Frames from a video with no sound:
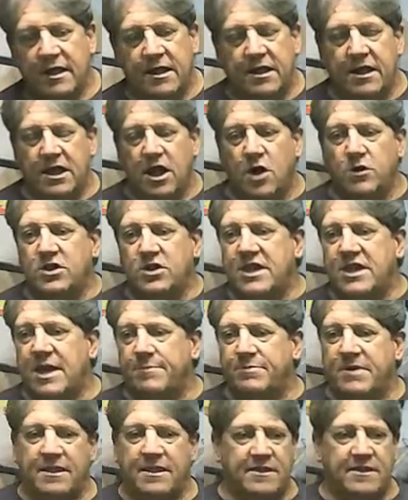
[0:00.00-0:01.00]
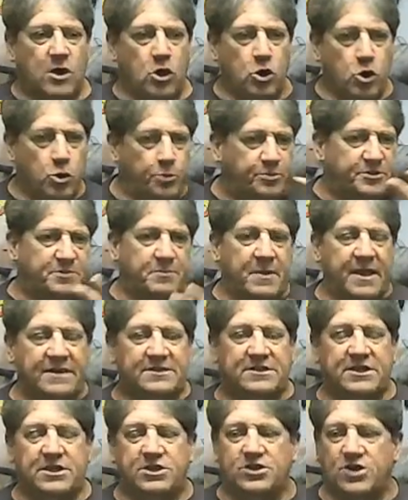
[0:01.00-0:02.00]
you know, you kept getting the oops
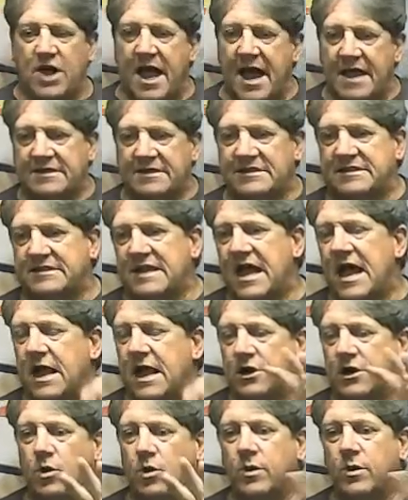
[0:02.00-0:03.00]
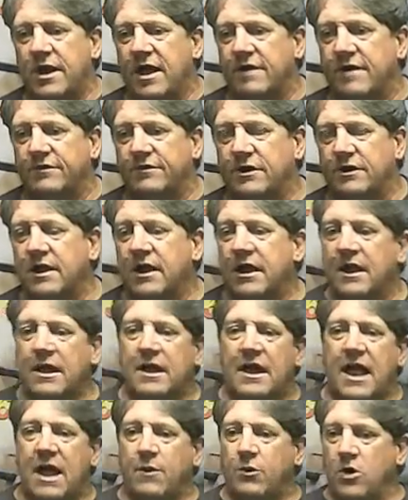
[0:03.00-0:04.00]
message or out of stock or whatever.
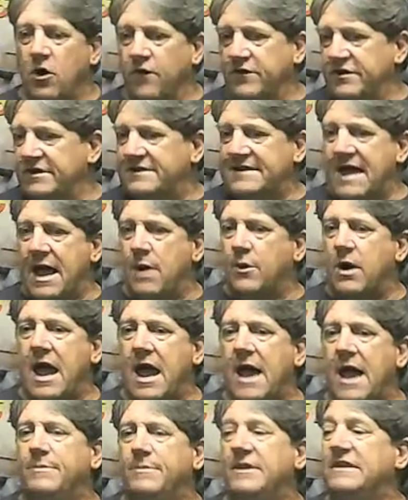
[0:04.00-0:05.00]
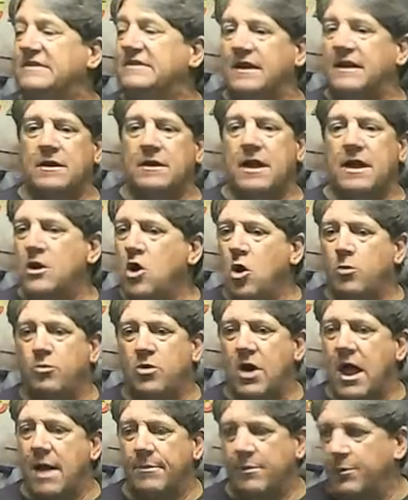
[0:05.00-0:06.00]
I went over to Tower Hobbies and no
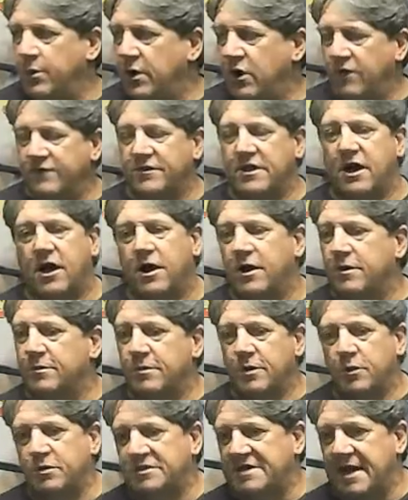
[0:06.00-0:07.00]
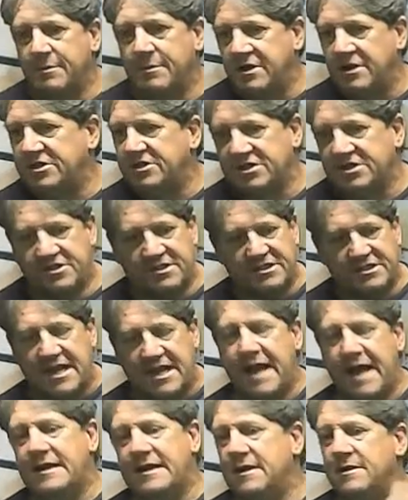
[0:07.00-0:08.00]
problem. Went over there, was able to just
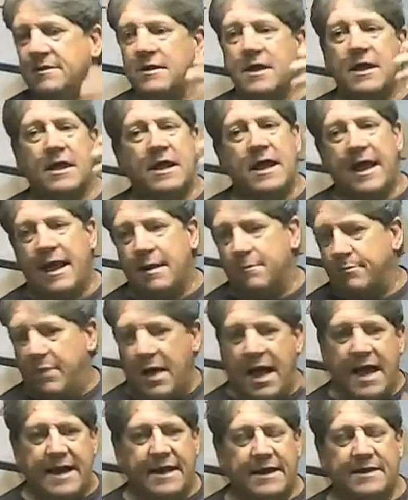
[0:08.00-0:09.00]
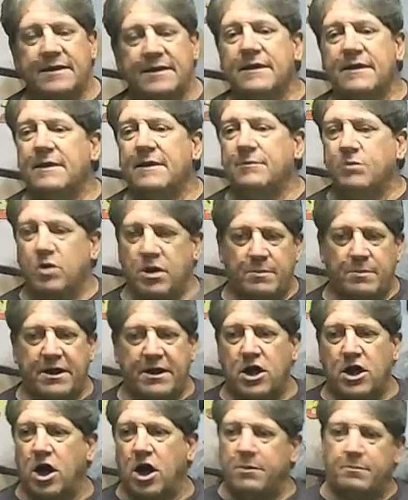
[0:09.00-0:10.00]
sign in and buy it put it in my
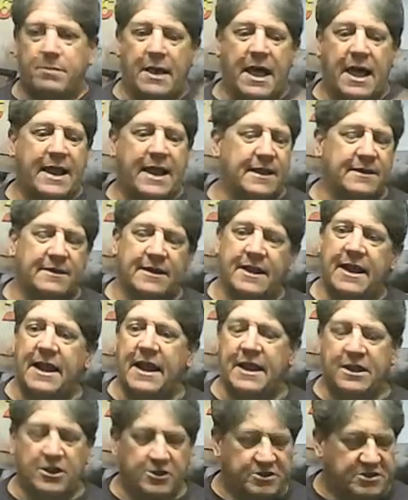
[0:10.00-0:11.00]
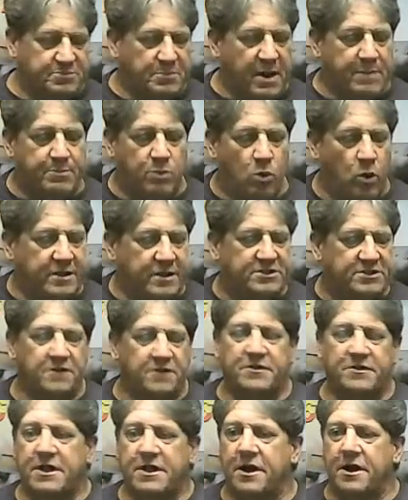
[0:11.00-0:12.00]
cart and buy it. And I used my points
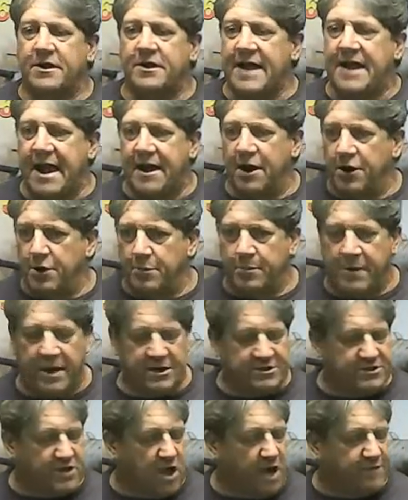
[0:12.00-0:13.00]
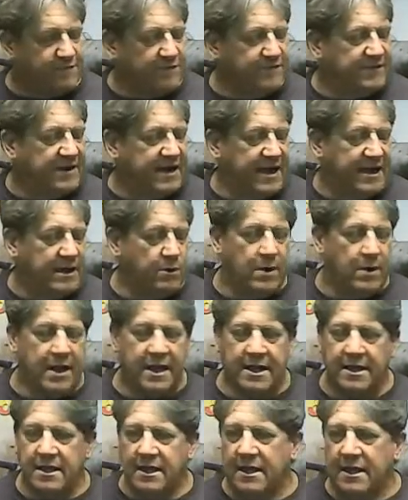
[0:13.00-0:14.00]
over there and got $100 off of it anyway.